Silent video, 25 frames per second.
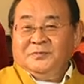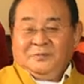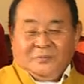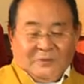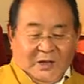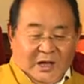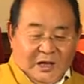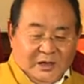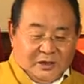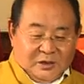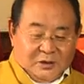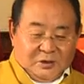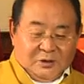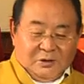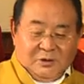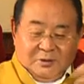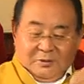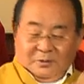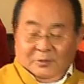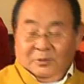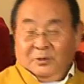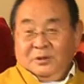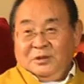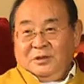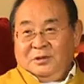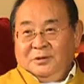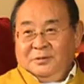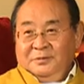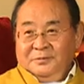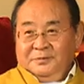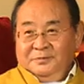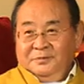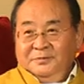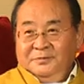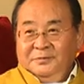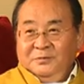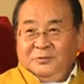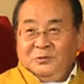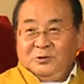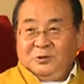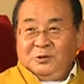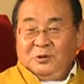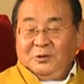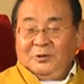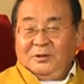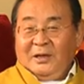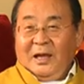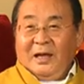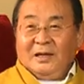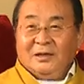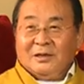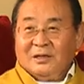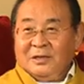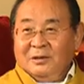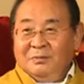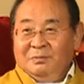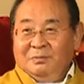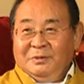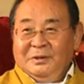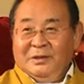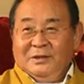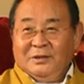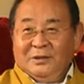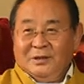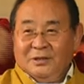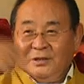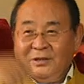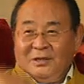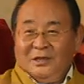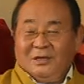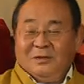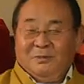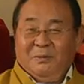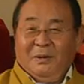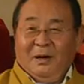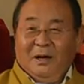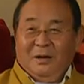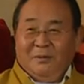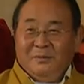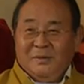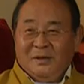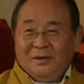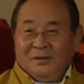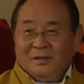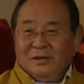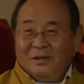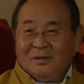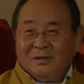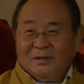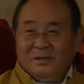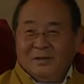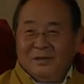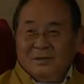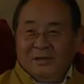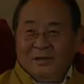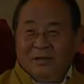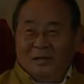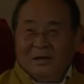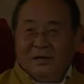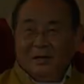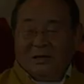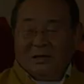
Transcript: That's wisdom. So that complete the six paramitas in a